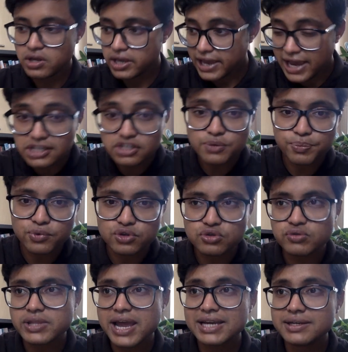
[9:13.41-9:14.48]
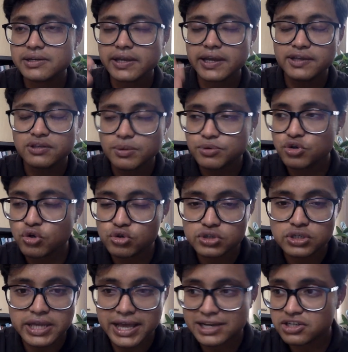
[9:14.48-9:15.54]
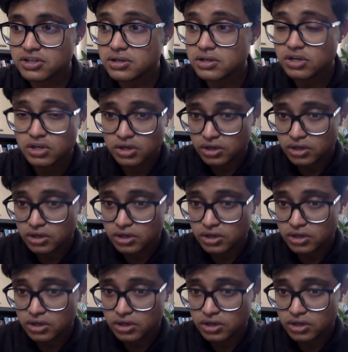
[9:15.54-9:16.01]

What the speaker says: As opposed to that, in case of shows in action,